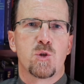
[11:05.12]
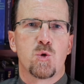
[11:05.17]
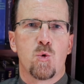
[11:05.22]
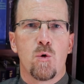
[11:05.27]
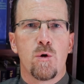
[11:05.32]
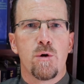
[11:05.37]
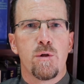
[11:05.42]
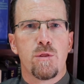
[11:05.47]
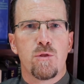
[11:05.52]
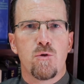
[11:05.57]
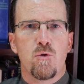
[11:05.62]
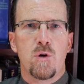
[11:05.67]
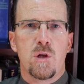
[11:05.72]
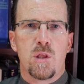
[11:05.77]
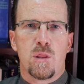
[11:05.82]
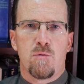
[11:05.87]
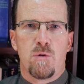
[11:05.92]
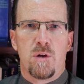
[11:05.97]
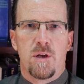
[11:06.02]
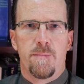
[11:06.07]
Surah
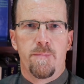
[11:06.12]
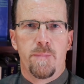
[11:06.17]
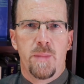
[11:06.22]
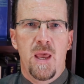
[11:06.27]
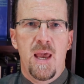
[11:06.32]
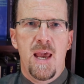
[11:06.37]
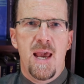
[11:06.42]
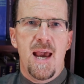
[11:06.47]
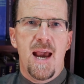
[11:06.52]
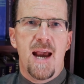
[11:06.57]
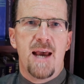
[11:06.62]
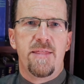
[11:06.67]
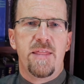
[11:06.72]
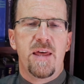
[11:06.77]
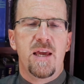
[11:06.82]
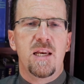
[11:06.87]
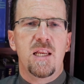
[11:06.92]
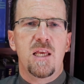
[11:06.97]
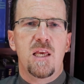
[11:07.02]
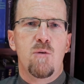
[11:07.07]
33. And
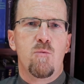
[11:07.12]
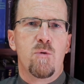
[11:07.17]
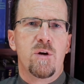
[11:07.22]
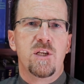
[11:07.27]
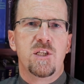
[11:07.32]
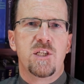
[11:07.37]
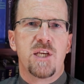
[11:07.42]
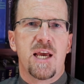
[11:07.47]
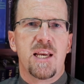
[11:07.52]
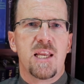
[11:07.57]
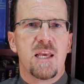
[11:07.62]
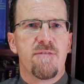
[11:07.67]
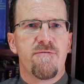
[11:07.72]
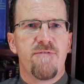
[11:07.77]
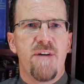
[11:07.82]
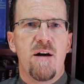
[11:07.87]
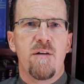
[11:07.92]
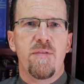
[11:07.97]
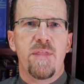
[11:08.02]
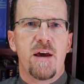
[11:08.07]
then he went and he
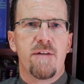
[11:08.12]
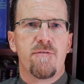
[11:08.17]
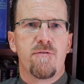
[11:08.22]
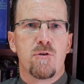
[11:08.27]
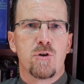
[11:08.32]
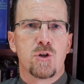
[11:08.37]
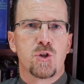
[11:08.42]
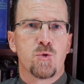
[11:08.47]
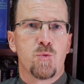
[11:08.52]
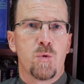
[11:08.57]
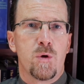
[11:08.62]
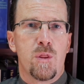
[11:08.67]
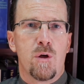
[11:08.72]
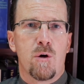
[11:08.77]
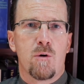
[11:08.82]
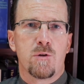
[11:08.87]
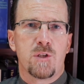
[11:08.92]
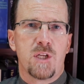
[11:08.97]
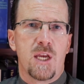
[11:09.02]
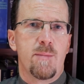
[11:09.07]
found that verse with
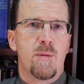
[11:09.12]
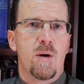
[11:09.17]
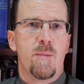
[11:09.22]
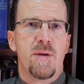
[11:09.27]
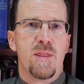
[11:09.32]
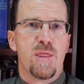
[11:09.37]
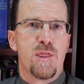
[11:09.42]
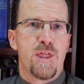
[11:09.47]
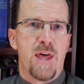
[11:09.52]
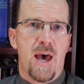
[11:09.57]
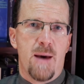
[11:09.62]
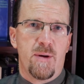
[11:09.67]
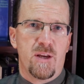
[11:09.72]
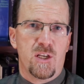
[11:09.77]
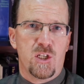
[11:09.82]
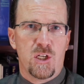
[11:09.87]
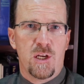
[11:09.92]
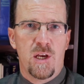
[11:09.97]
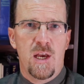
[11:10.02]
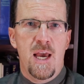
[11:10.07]
Khuzaymah bin
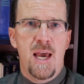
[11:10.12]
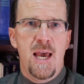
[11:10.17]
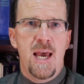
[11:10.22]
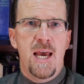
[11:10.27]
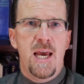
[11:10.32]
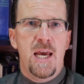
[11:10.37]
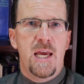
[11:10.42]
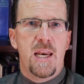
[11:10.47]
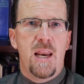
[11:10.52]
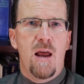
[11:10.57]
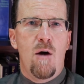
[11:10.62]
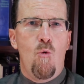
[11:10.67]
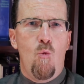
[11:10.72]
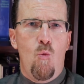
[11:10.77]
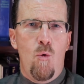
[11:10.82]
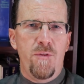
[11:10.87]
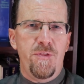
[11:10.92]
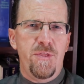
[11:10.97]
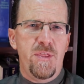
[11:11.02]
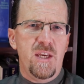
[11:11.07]
Thabit. Now,
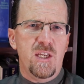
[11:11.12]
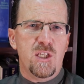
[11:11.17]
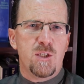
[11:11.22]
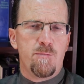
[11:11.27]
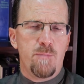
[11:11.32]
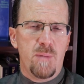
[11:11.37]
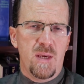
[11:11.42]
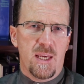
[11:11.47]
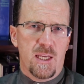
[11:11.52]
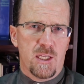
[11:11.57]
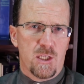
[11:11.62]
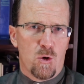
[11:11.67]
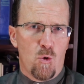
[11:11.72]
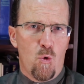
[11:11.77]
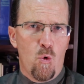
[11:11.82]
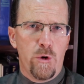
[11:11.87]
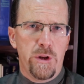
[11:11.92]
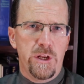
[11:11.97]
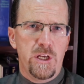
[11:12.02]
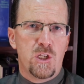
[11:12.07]
what this means,
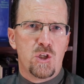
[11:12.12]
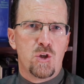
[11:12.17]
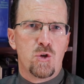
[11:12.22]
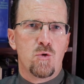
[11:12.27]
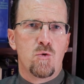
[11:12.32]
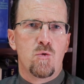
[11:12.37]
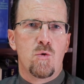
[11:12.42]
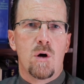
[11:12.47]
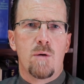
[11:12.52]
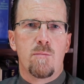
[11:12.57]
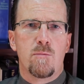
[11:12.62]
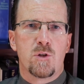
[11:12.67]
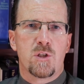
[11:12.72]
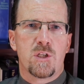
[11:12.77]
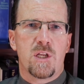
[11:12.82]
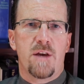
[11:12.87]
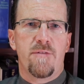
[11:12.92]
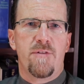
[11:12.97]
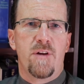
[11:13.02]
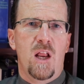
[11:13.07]
according to
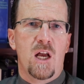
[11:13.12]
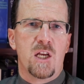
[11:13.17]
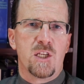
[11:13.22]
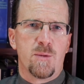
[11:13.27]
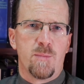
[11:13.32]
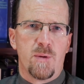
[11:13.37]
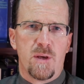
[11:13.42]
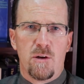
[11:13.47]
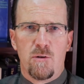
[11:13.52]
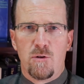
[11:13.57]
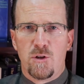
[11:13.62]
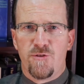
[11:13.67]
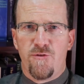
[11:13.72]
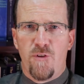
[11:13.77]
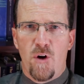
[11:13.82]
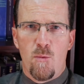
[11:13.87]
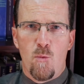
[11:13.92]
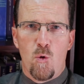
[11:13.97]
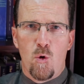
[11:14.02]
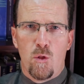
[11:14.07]
Mustafa al-Azami, who is
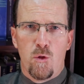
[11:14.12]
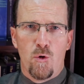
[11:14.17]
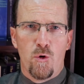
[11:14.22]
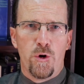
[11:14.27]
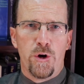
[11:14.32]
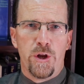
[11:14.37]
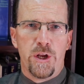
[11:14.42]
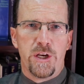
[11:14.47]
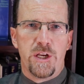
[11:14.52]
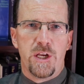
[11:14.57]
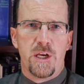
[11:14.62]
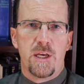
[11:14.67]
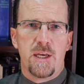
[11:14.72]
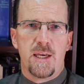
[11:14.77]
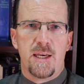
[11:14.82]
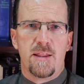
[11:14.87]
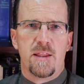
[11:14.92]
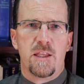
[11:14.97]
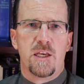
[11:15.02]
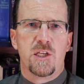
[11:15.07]
far more learned
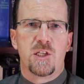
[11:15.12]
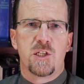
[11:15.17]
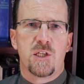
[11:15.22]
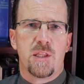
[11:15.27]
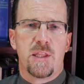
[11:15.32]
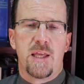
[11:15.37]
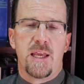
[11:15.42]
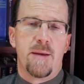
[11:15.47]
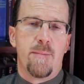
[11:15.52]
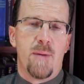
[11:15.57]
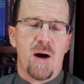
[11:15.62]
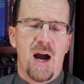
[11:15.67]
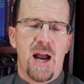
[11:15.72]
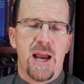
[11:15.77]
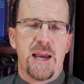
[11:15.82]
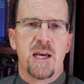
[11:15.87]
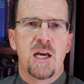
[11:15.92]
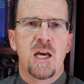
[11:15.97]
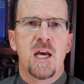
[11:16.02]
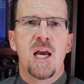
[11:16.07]
in this than am
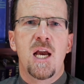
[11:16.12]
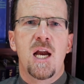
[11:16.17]
I,